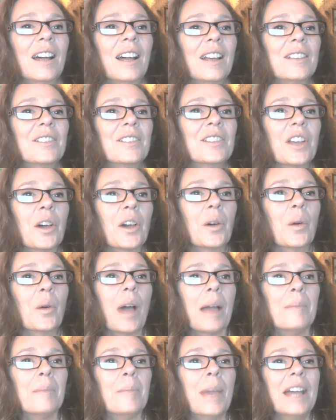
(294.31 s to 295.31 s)
So
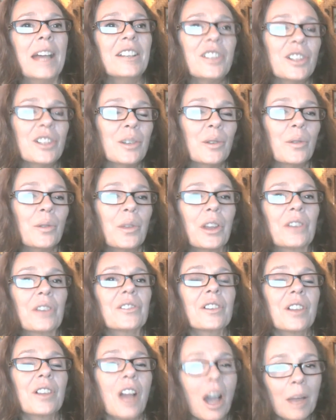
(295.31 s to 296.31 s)
I bet you there's
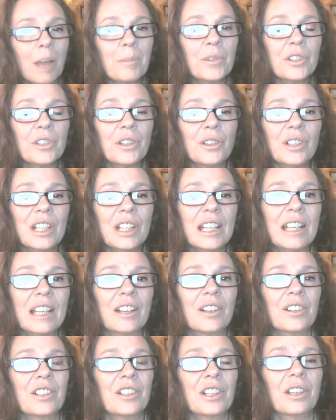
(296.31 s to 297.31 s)
an opportunity
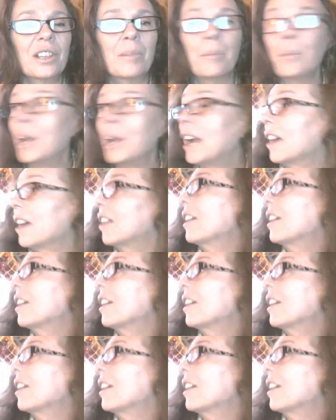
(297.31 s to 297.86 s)
here to compare